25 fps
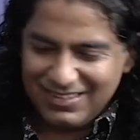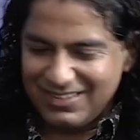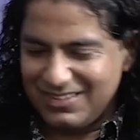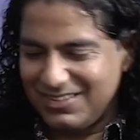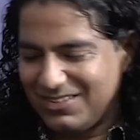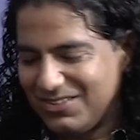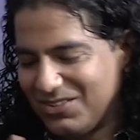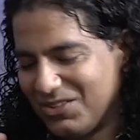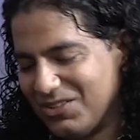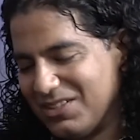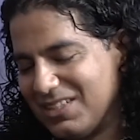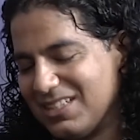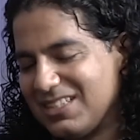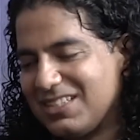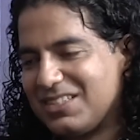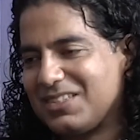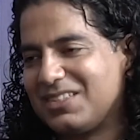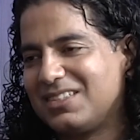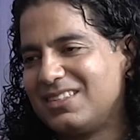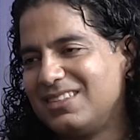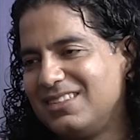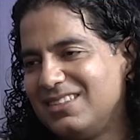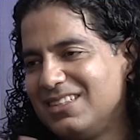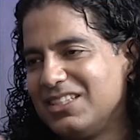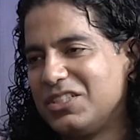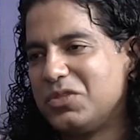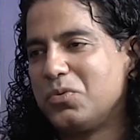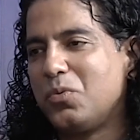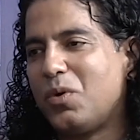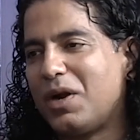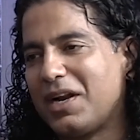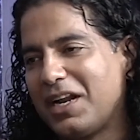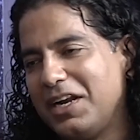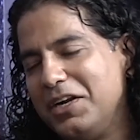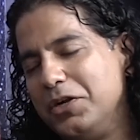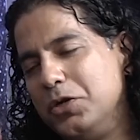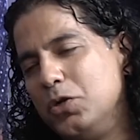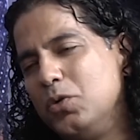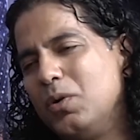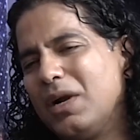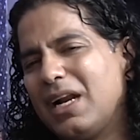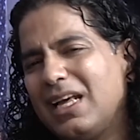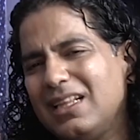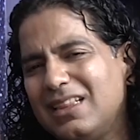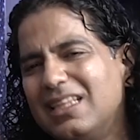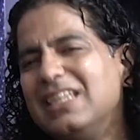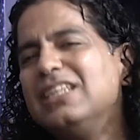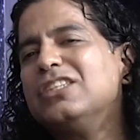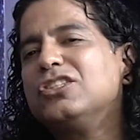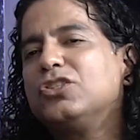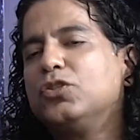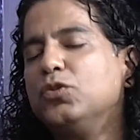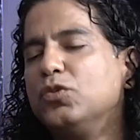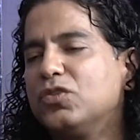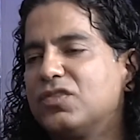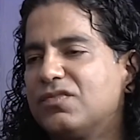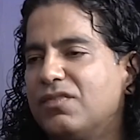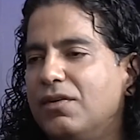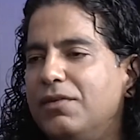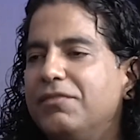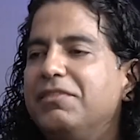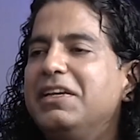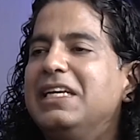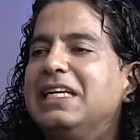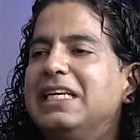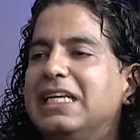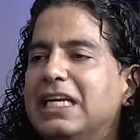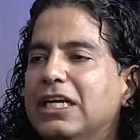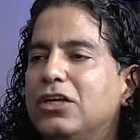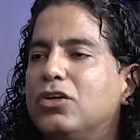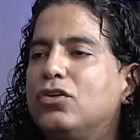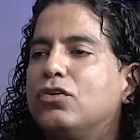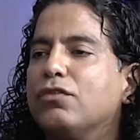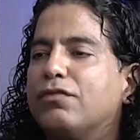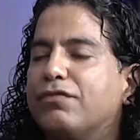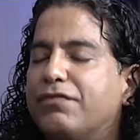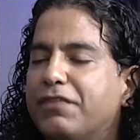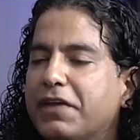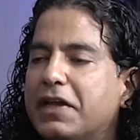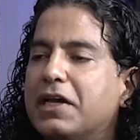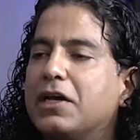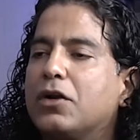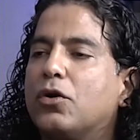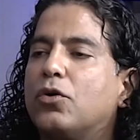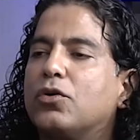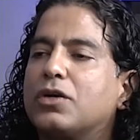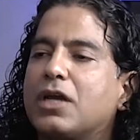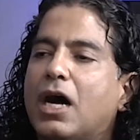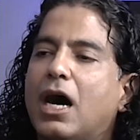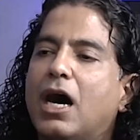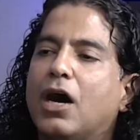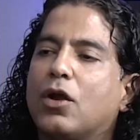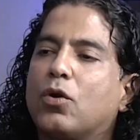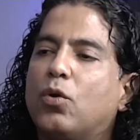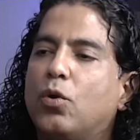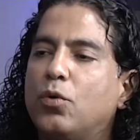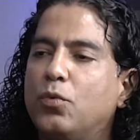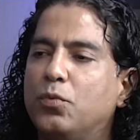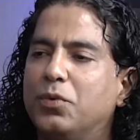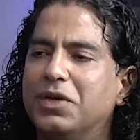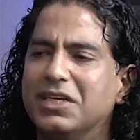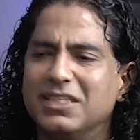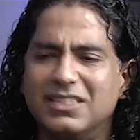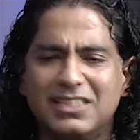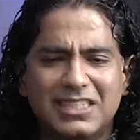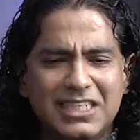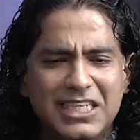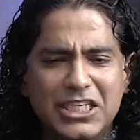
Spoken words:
So this is what I do, and I think it's useful. We need to figure out our own ways.